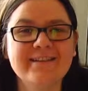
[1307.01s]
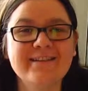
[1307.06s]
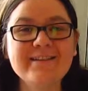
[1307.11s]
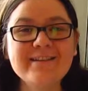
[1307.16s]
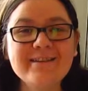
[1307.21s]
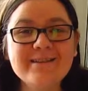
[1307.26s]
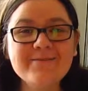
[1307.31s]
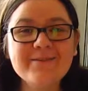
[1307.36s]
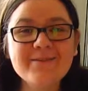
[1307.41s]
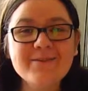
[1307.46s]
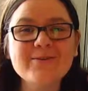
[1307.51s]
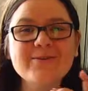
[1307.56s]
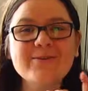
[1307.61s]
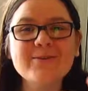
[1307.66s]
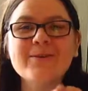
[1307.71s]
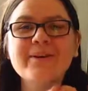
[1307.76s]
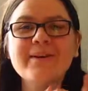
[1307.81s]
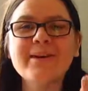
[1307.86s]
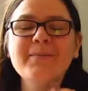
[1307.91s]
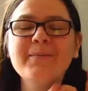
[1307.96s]
this video is
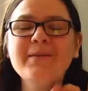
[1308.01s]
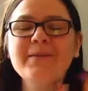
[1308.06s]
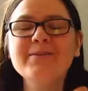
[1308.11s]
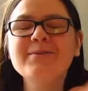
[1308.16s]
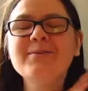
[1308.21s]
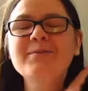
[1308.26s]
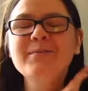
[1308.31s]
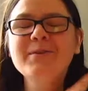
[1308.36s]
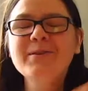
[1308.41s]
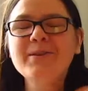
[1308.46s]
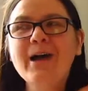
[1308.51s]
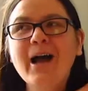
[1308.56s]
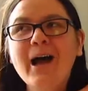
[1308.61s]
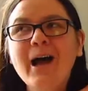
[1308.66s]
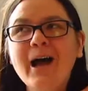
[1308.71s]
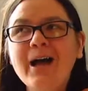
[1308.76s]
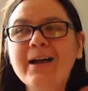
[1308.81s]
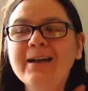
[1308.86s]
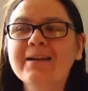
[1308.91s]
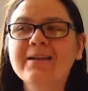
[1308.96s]
already going to be super
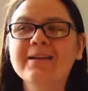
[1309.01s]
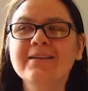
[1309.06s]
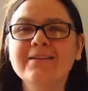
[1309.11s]
long.